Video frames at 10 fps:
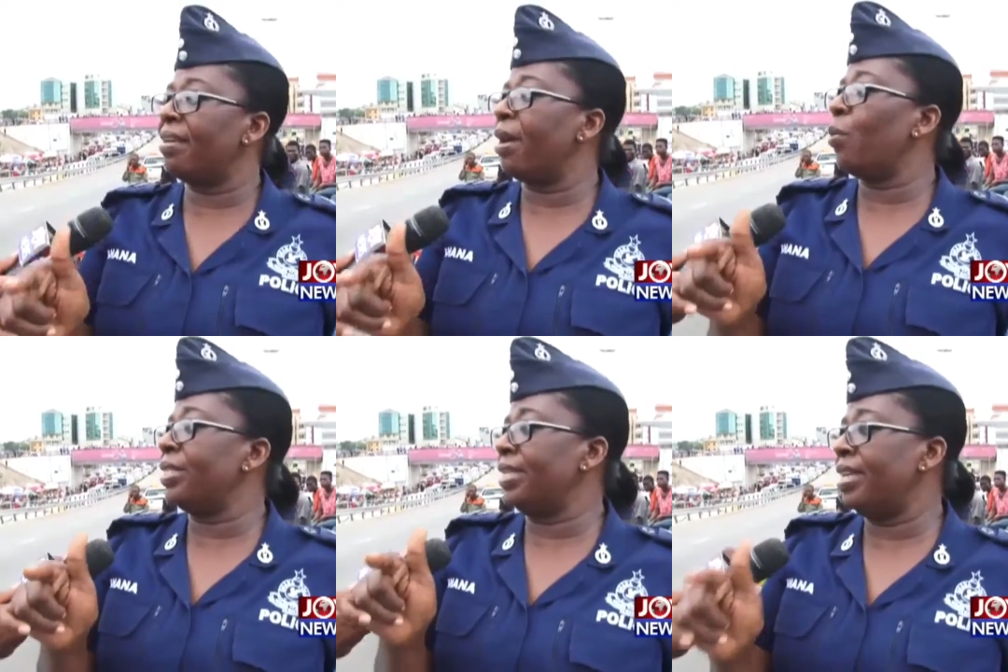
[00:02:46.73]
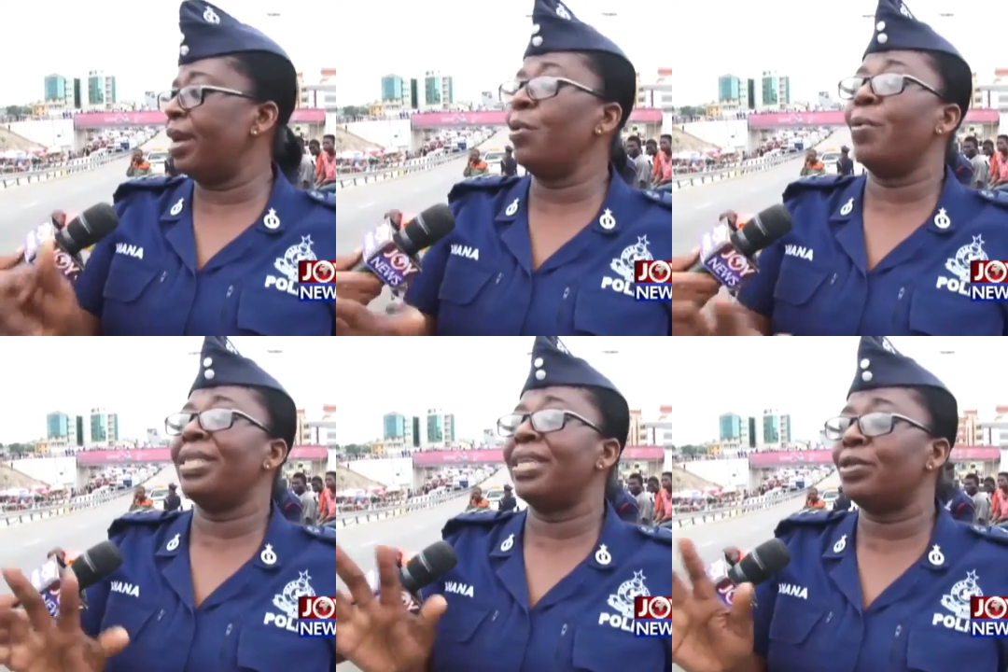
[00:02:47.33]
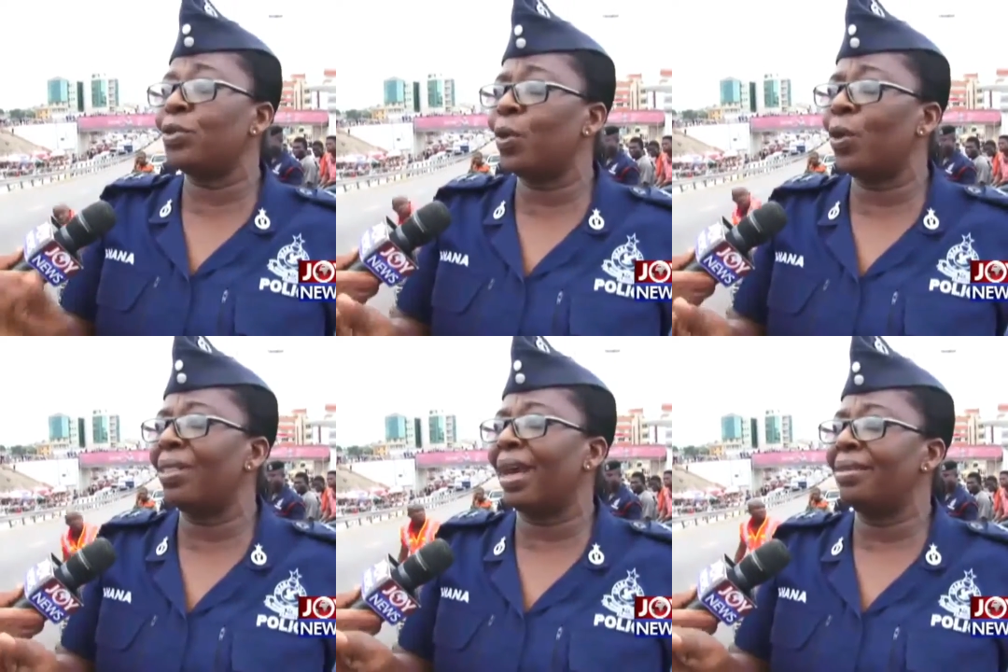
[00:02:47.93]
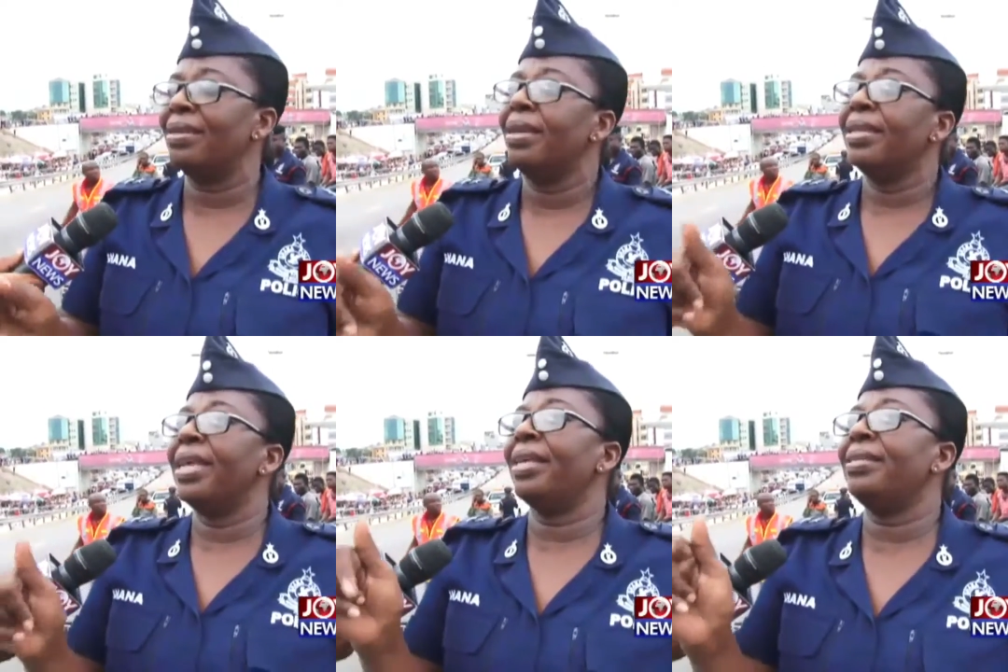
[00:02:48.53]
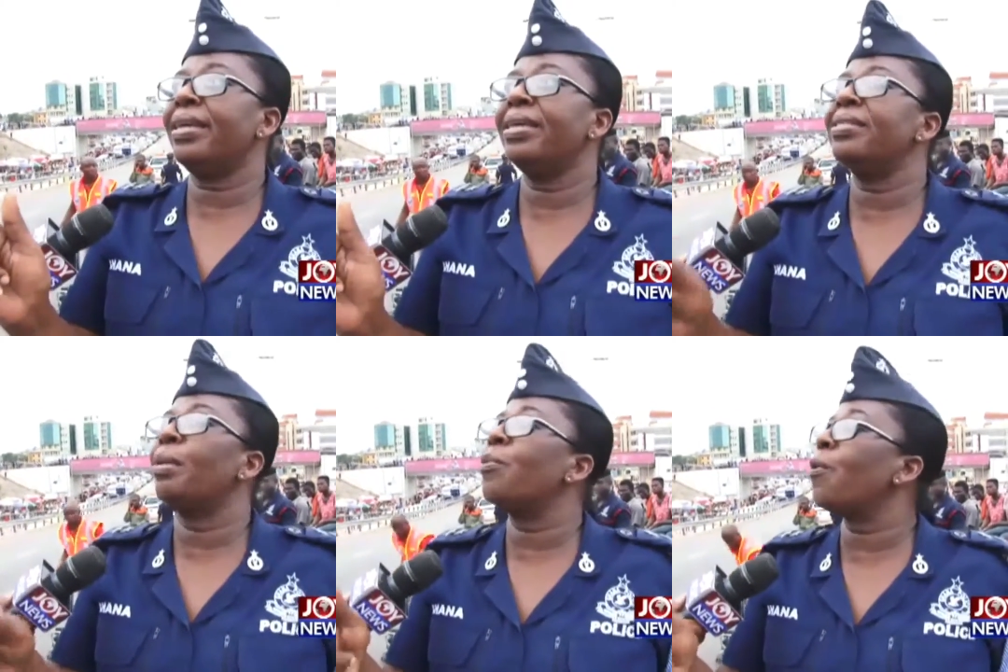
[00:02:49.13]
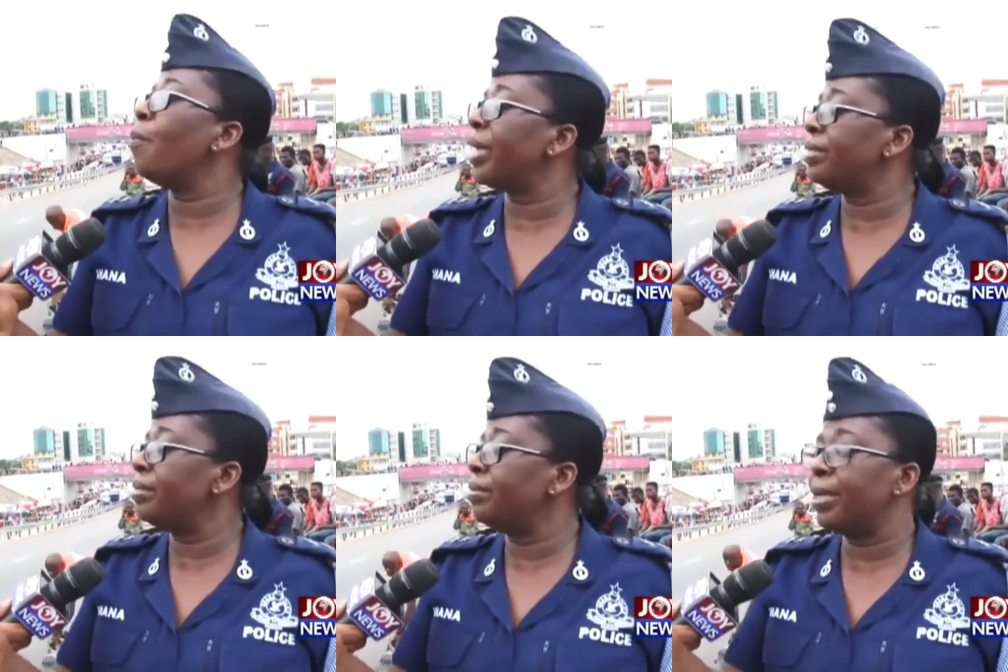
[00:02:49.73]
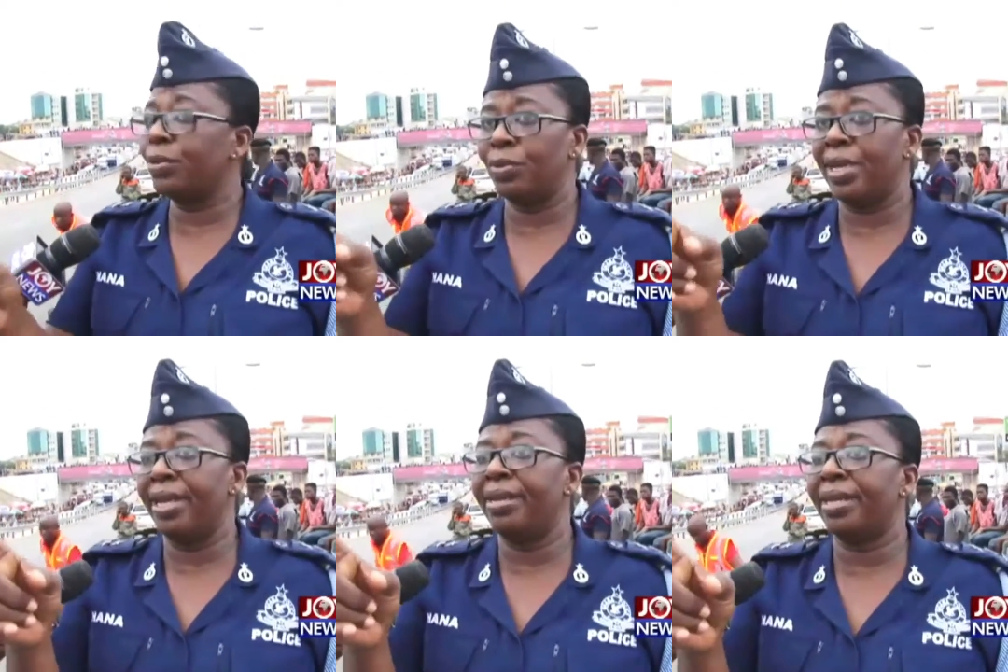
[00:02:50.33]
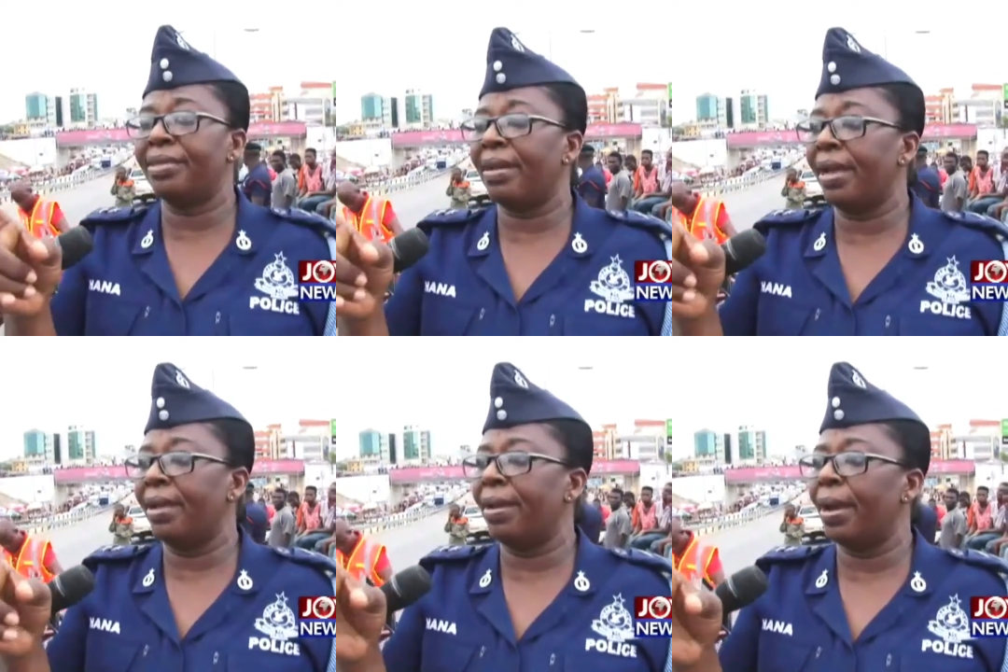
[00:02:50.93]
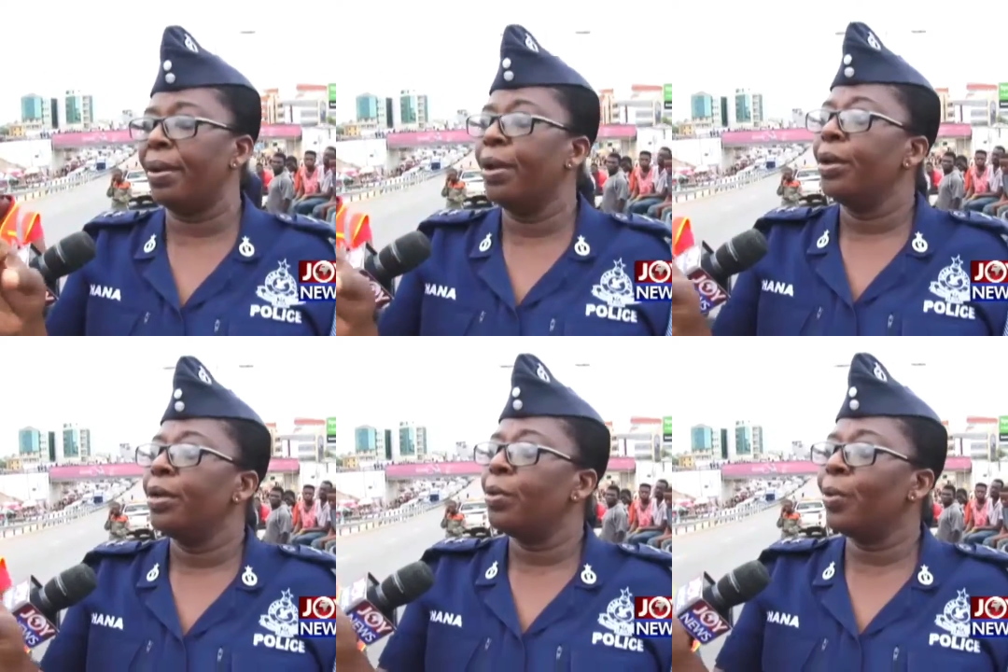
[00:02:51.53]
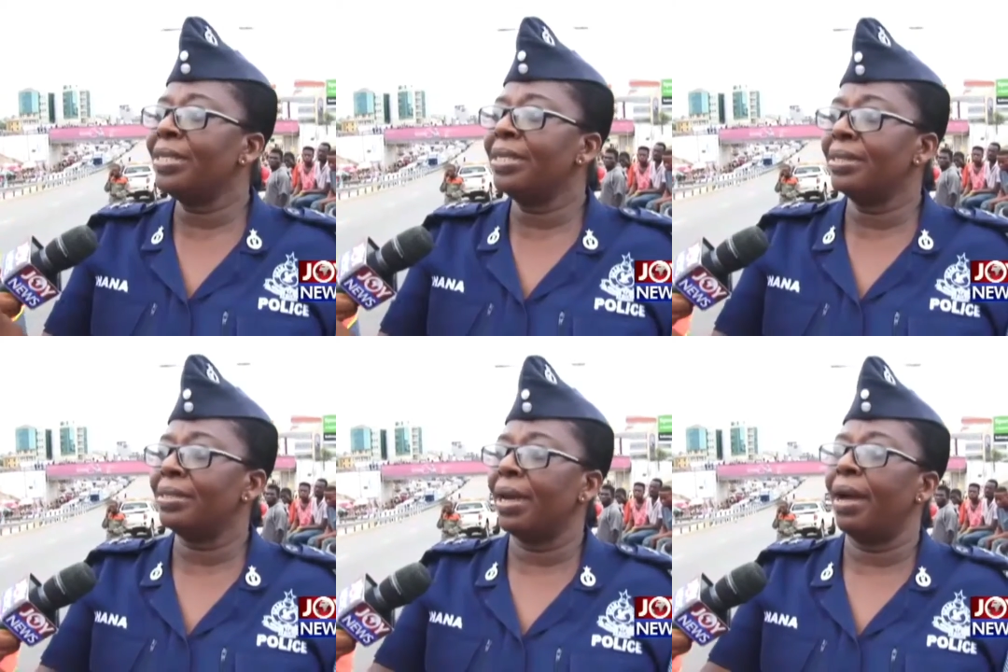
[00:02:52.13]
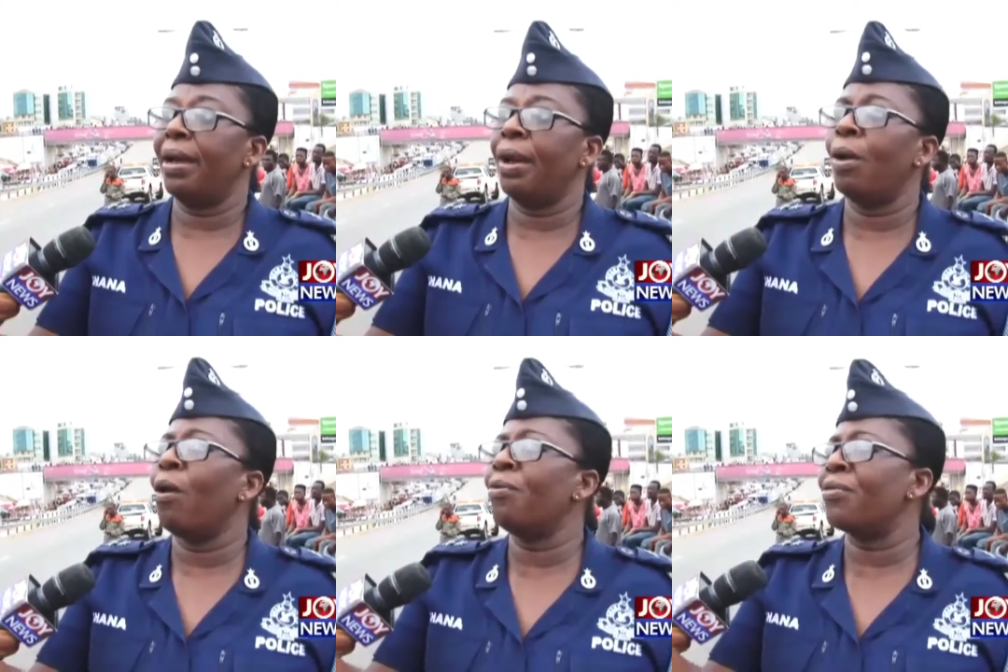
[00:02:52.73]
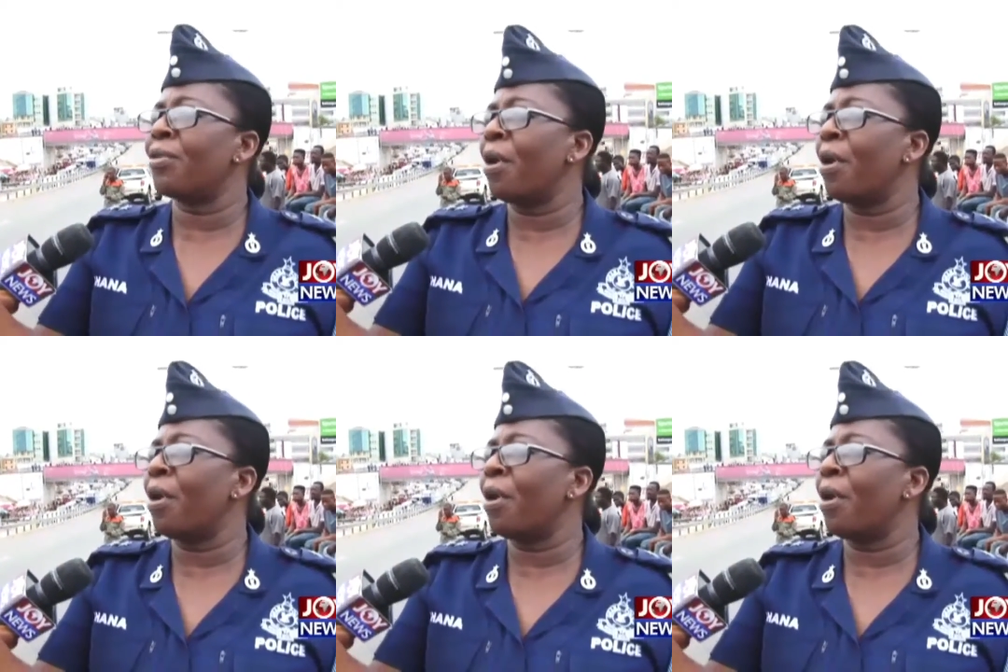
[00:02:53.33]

the driver wasn't here, we were just told that they are taking some raw materials to the industrial area, which is uh, of